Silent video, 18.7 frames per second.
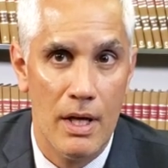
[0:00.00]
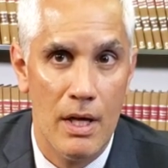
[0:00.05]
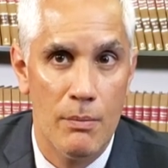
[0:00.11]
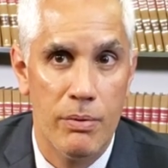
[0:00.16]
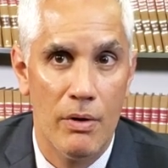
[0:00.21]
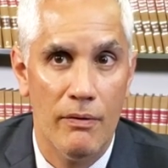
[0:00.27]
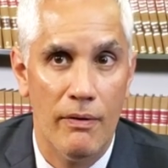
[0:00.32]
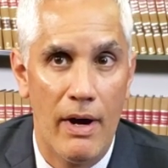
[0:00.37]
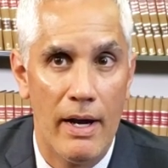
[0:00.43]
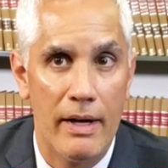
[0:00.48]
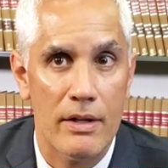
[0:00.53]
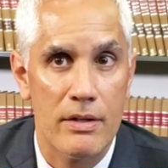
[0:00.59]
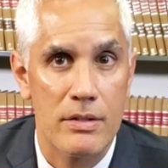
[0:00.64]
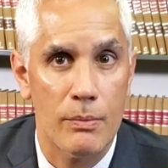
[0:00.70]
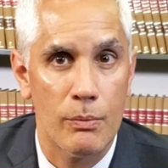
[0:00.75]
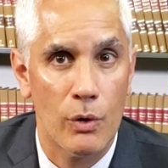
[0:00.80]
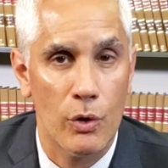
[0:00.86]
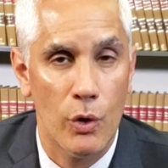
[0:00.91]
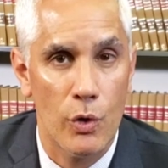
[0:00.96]
in providing
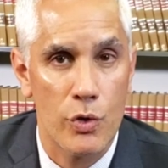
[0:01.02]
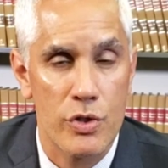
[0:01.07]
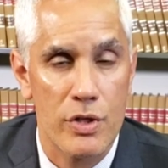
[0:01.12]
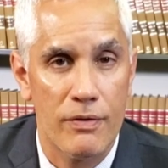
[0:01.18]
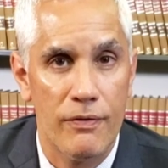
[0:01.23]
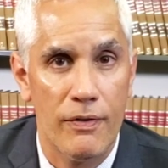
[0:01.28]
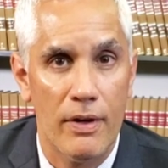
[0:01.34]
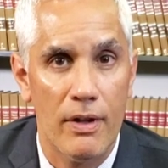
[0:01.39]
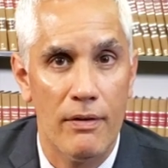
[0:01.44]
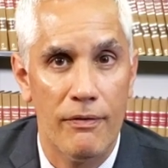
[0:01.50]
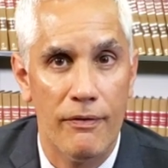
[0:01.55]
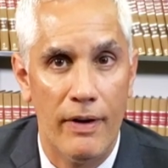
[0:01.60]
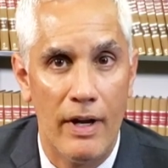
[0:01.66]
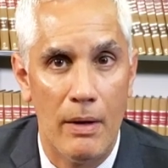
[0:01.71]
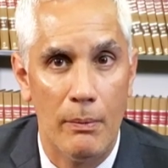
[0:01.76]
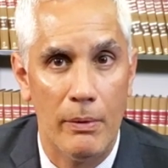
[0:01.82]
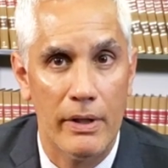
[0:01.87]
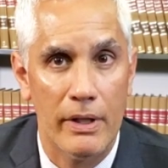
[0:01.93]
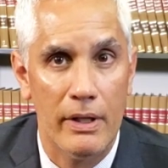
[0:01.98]
some closure for the
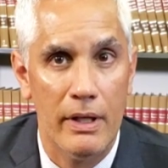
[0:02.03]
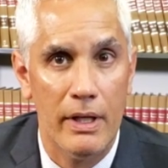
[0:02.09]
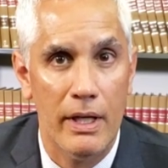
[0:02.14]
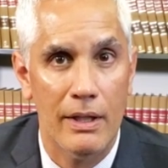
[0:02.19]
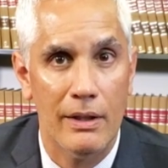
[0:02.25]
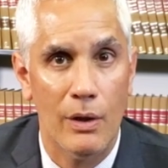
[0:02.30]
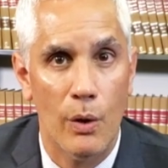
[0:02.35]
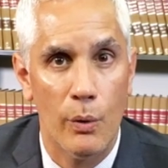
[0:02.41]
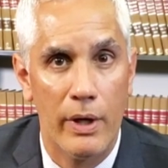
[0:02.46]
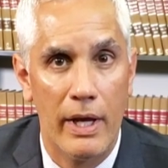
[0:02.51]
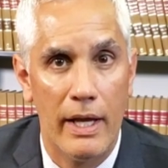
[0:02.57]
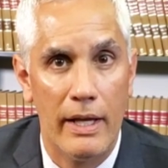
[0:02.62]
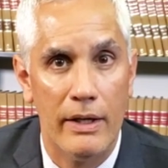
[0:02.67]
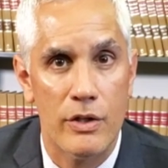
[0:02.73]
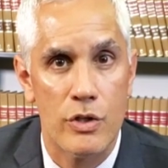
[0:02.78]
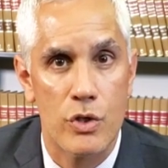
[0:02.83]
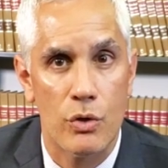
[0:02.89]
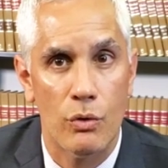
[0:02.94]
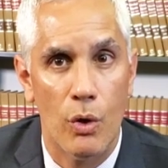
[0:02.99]
family in
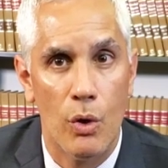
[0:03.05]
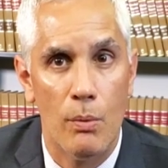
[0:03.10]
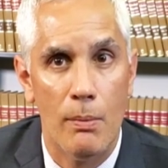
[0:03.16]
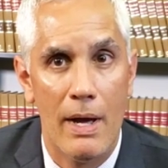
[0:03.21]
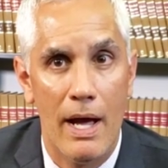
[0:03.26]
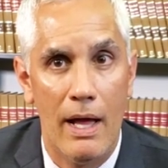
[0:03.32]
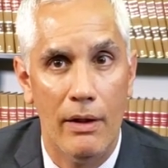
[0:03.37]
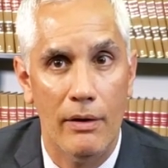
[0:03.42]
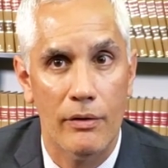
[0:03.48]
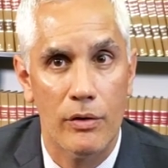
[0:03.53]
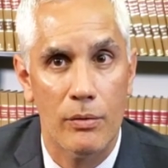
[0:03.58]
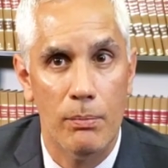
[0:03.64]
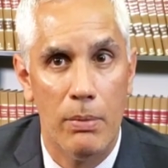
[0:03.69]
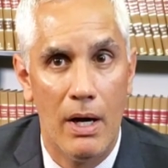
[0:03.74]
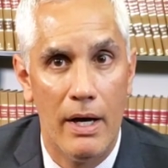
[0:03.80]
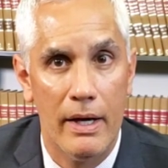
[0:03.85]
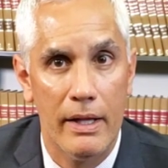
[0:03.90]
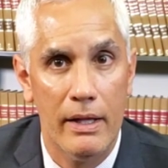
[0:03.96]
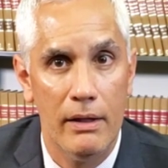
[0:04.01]
locating Jerome Allen's
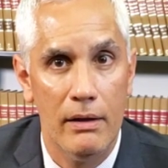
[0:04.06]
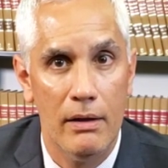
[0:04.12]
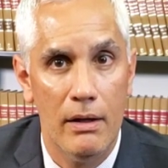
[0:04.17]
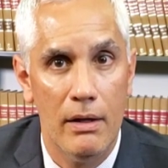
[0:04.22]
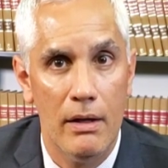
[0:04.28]
body